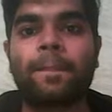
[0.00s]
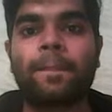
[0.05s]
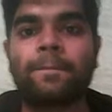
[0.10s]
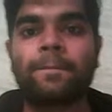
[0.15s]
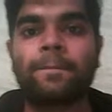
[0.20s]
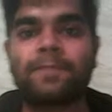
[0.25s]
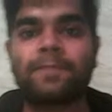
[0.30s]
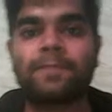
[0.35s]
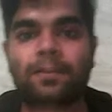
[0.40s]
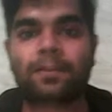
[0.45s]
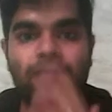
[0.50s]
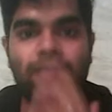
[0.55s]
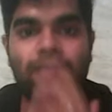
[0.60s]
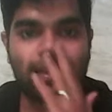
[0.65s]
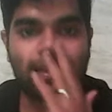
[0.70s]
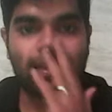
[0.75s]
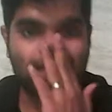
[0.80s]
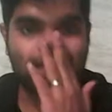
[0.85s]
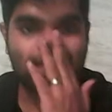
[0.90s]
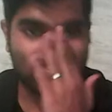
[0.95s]

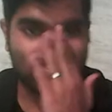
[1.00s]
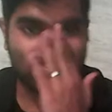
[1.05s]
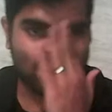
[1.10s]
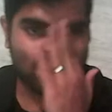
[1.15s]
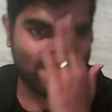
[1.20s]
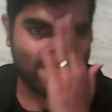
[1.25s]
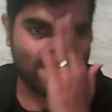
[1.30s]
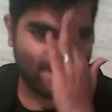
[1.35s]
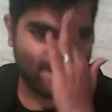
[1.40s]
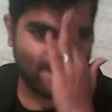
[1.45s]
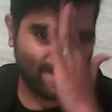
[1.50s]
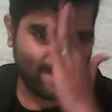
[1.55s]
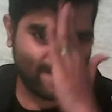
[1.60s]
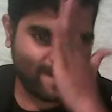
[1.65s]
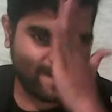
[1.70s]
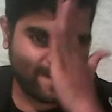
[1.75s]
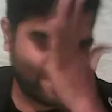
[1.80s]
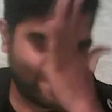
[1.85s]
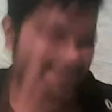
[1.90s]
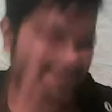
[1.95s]
Salutation.
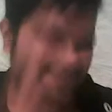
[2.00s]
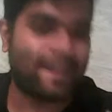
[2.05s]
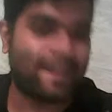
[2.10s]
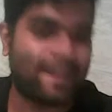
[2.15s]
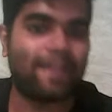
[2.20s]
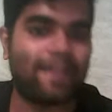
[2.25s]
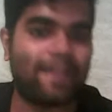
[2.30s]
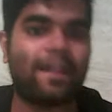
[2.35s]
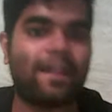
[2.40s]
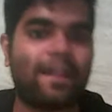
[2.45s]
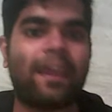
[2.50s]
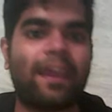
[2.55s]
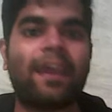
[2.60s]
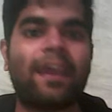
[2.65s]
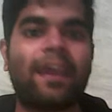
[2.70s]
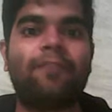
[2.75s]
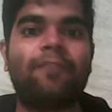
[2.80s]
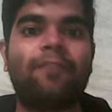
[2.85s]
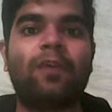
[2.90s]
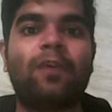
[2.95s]
Then I
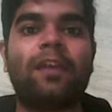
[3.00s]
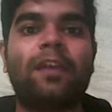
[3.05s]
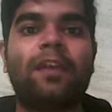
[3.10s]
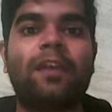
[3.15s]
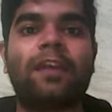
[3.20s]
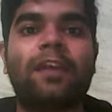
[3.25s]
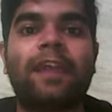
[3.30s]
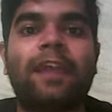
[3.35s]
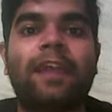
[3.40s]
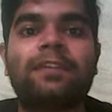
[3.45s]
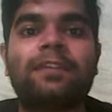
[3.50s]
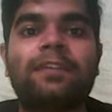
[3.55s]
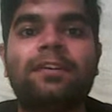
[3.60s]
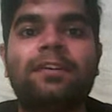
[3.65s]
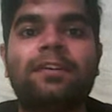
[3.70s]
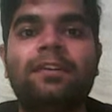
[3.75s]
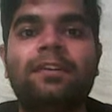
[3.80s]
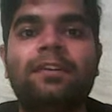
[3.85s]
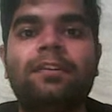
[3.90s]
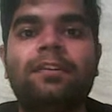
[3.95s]
have to add a
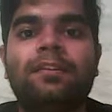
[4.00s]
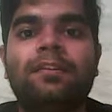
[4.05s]
title.